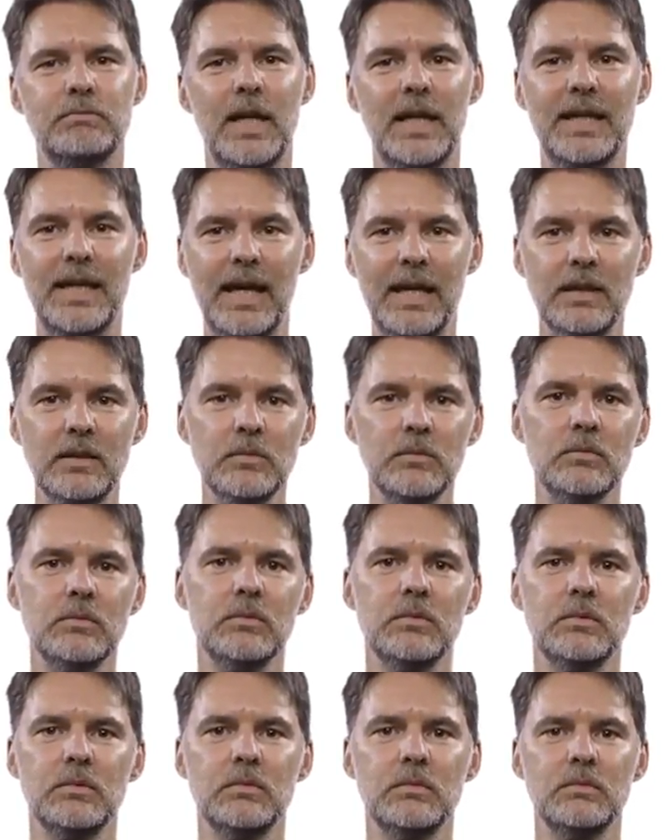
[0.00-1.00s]
Again,
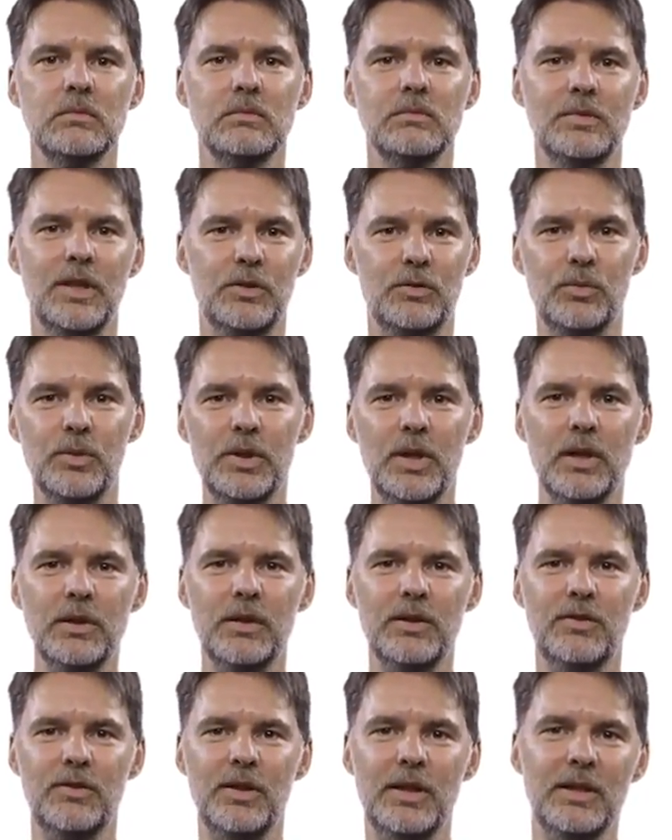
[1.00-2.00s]
there's
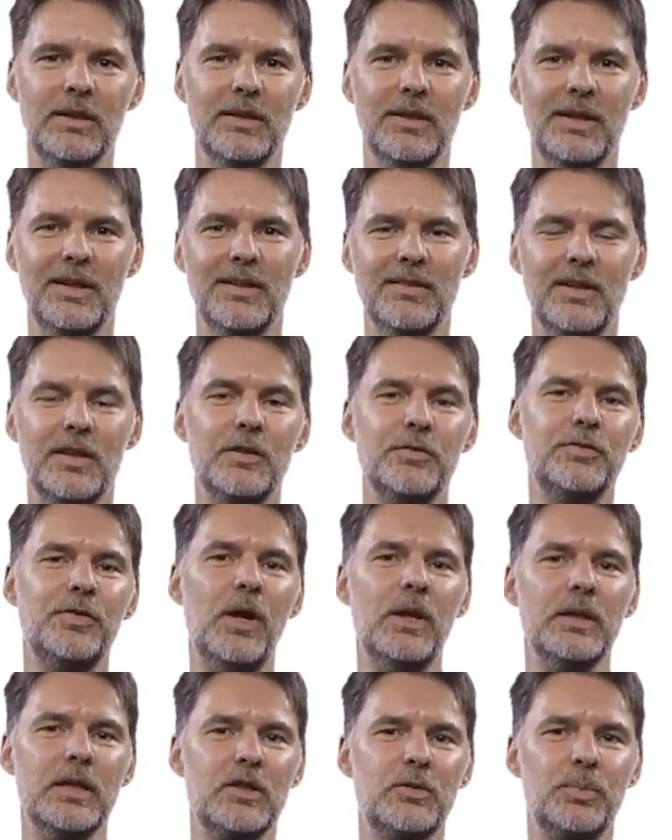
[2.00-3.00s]
redundancy. The
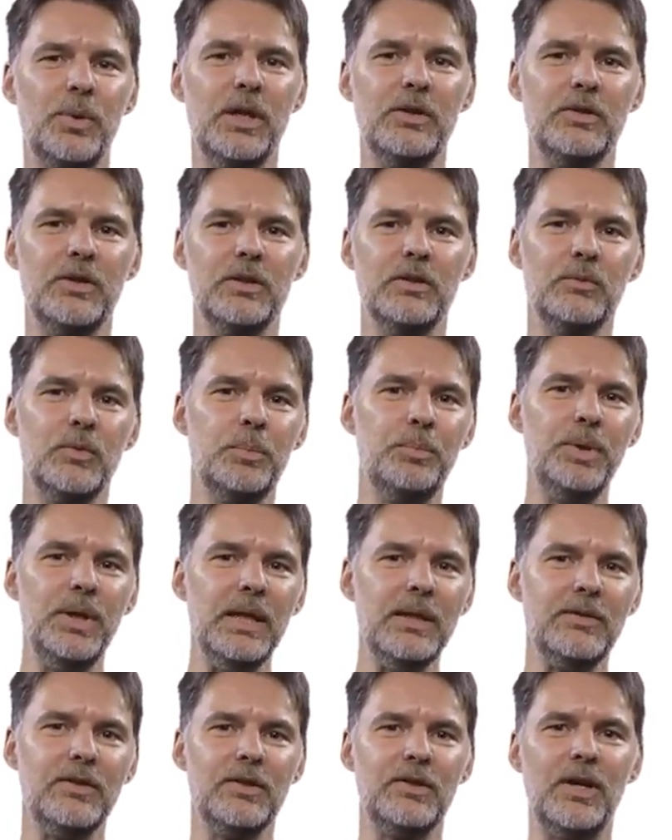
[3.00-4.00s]
default expression
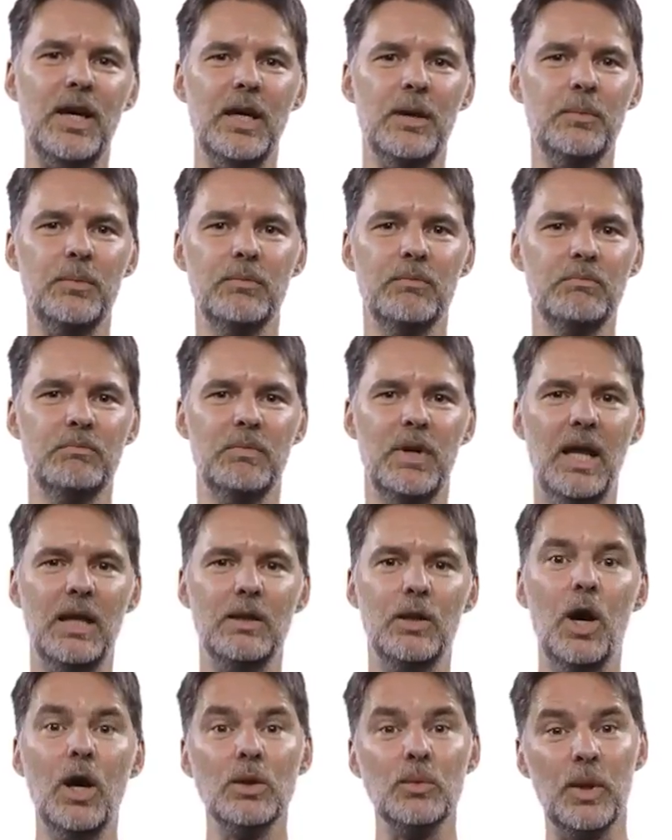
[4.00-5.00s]
repeats a type, a
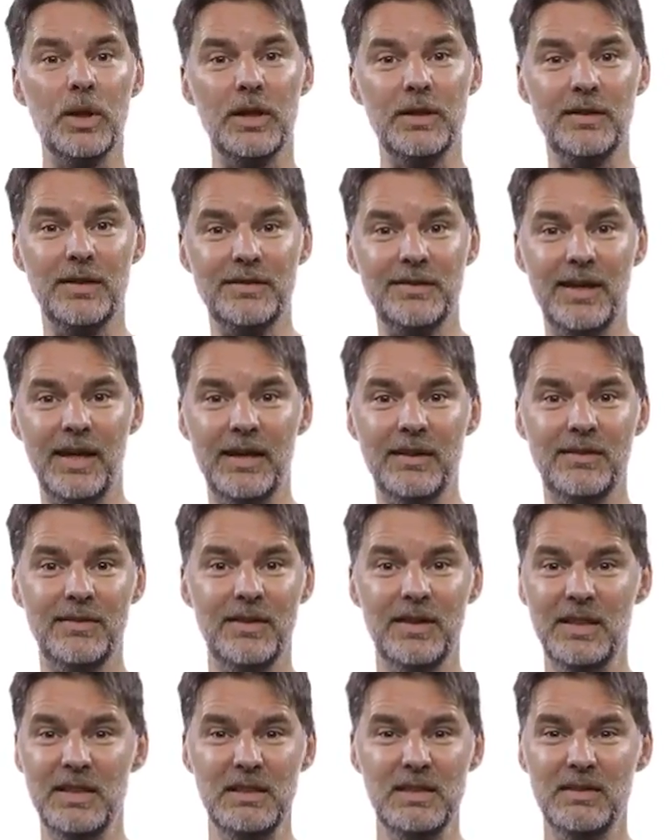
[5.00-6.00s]
long one in this case,
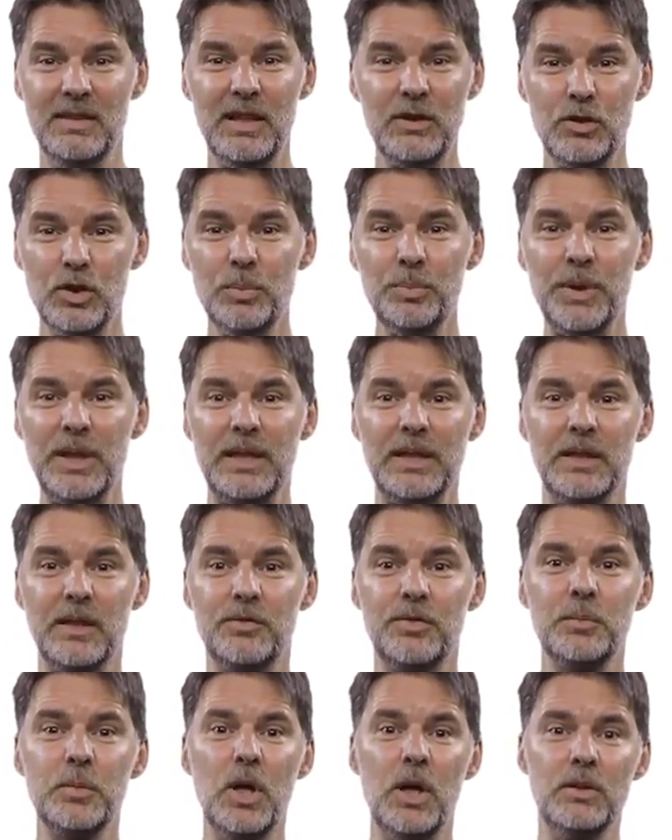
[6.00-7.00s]
that should be clear
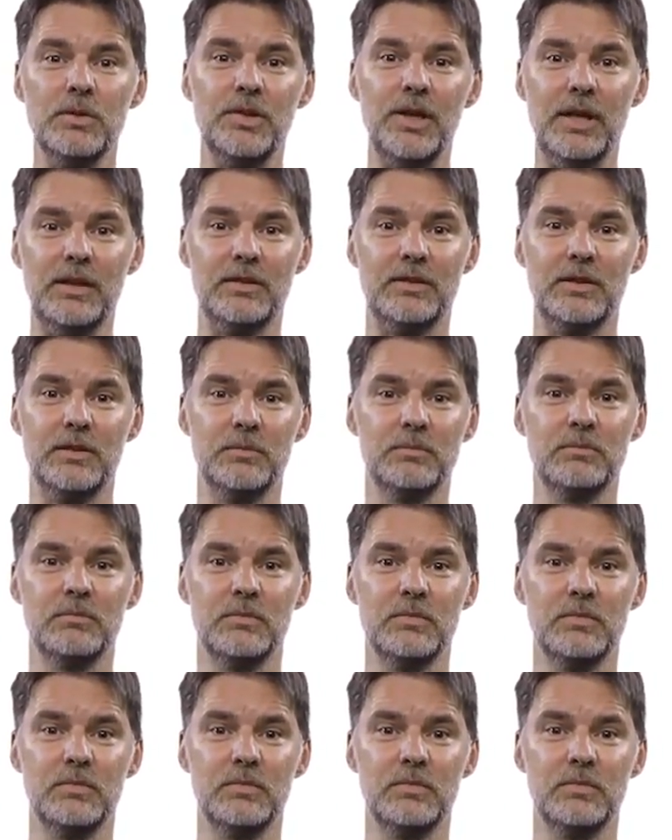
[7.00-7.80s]
from context.